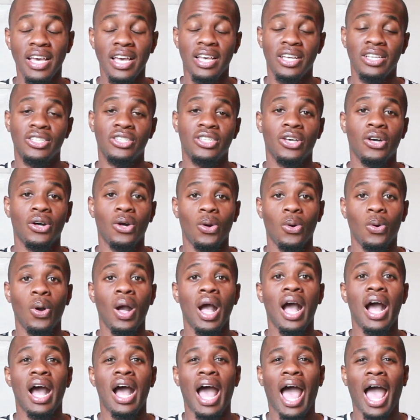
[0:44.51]
So
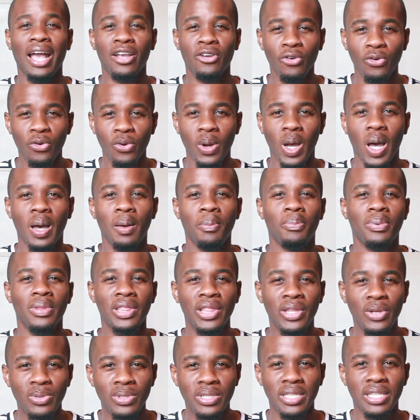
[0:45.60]
I grew up
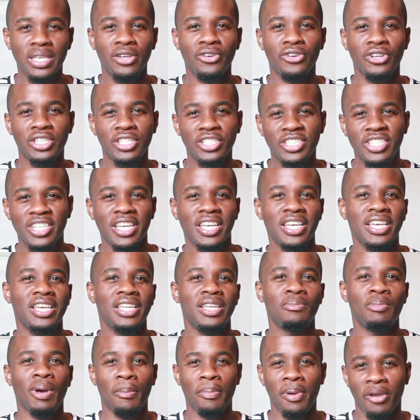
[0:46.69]
loosely Christian.
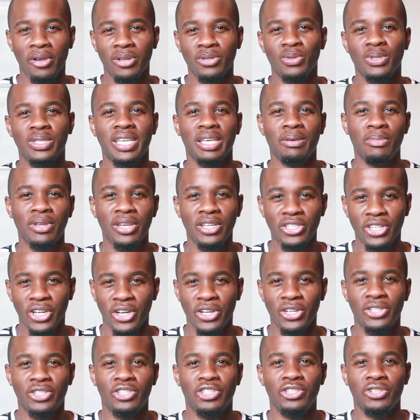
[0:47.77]
My parents would take me to
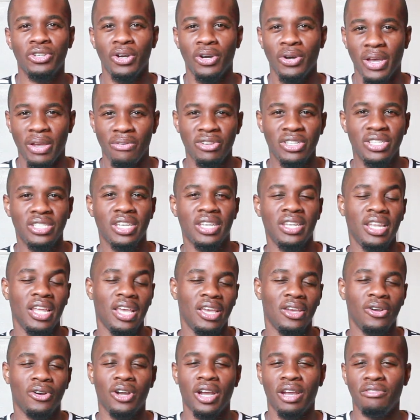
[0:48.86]
church, every Sunday
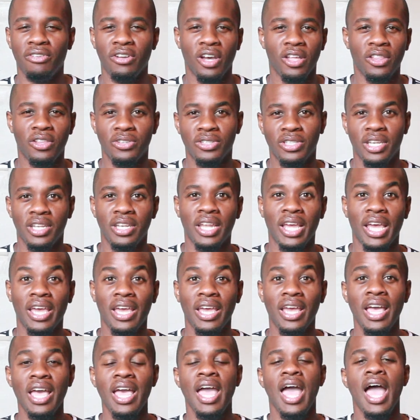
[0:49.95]
or every other Sunday.
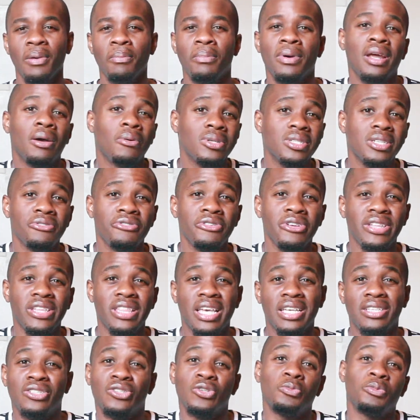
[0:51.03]
But I wasn't really
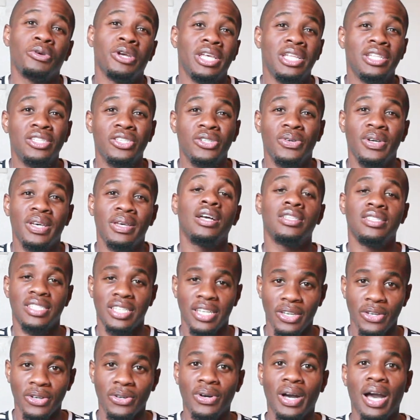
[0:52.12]
like super into it
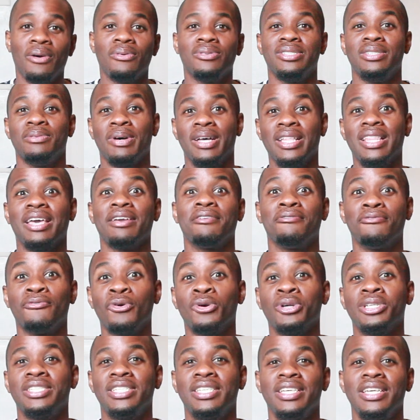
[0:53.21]
until I was about like
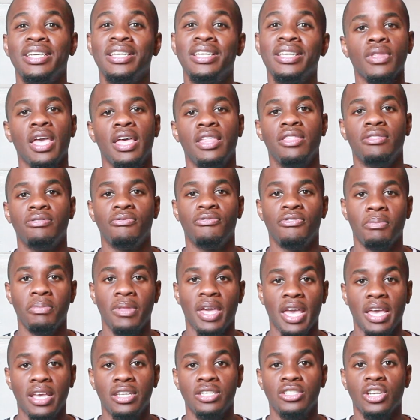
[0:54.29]
14. And from the
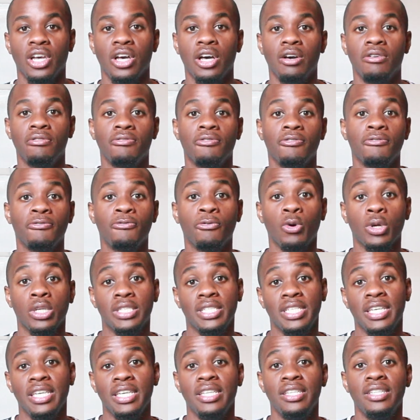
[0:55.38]
age of
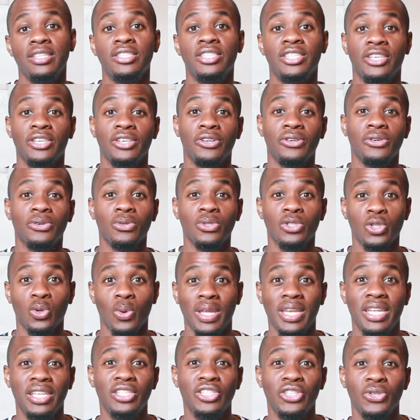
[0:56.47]
14 till
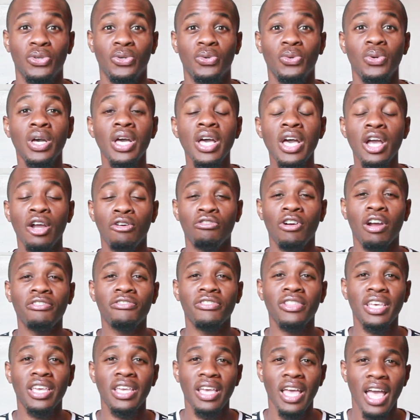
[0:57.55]
22,
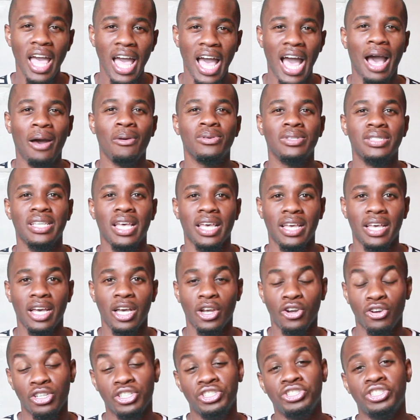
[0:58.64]
roughly, I was like a
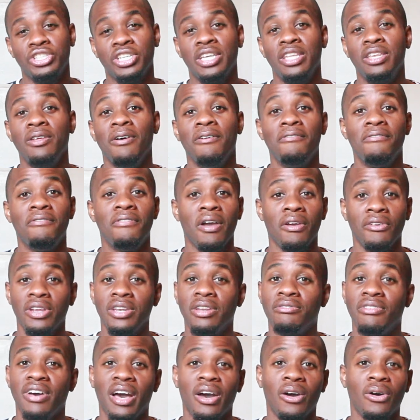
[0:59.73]
Christian, very
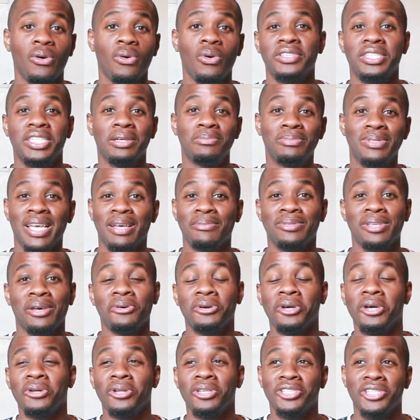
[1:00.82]
devout. Sometimes I would
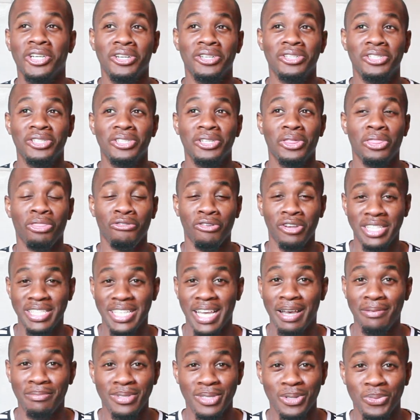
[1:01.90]
go to church 3
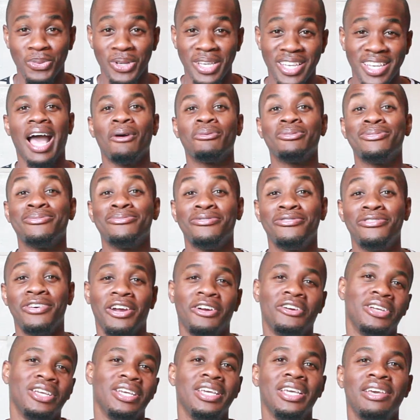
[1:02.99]
times a week. I was
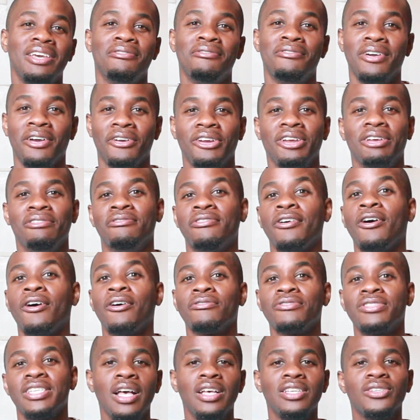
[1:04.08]
very, very
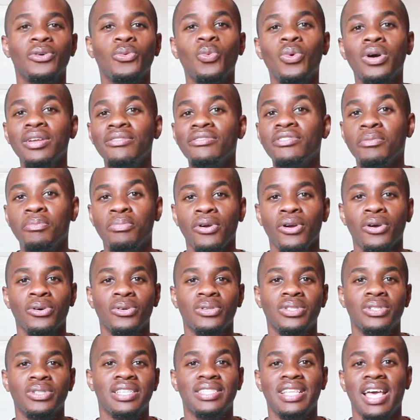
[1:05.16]
involved. So one of the pros
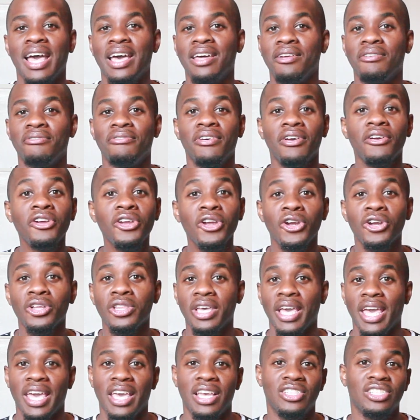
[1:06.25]
is that at a very
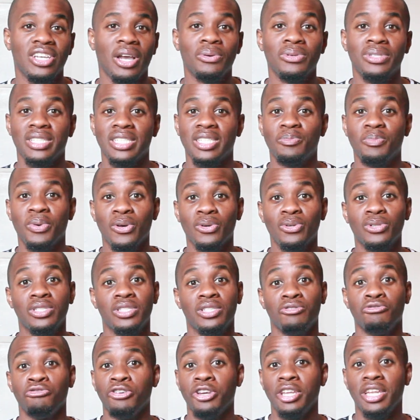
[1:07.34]
early age, I was exposed
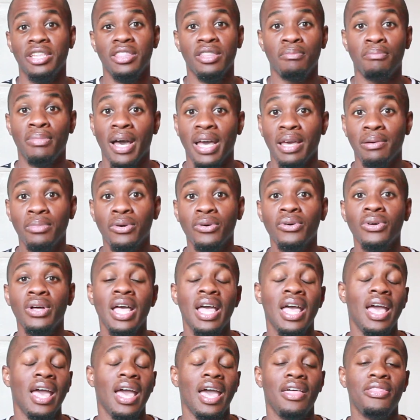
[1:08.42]
to reading the Bible.
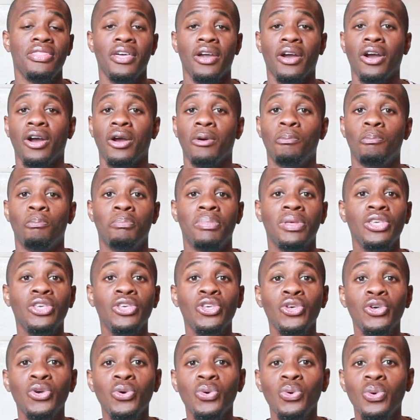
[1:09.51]
And there are
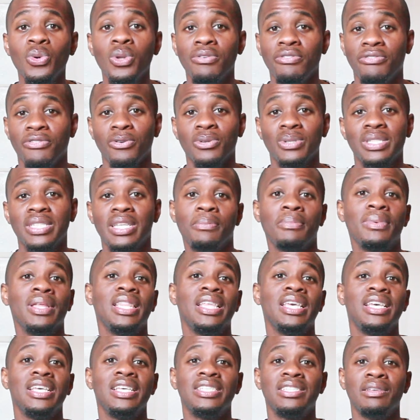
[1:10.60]
beautiful
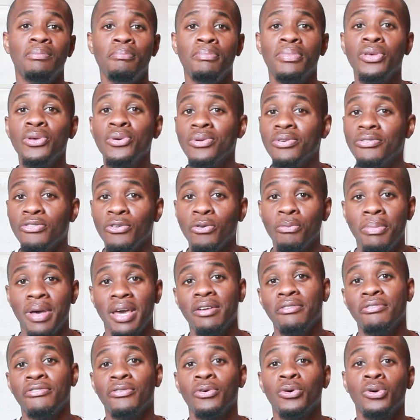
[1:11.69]
similes and beautiful
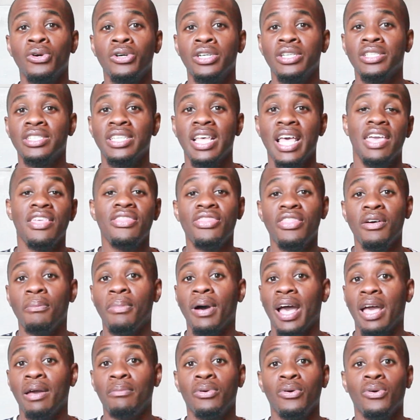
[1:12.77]
metaphors in the
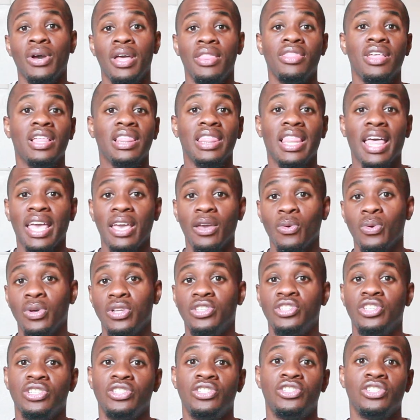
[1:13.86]
Bible, and the
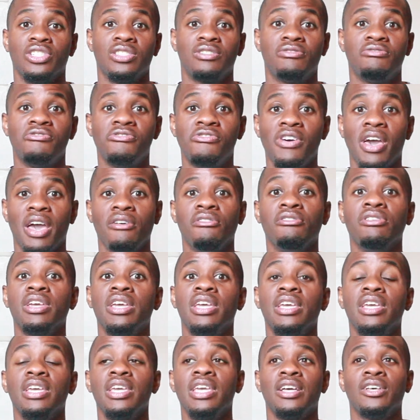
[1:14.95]
language is just very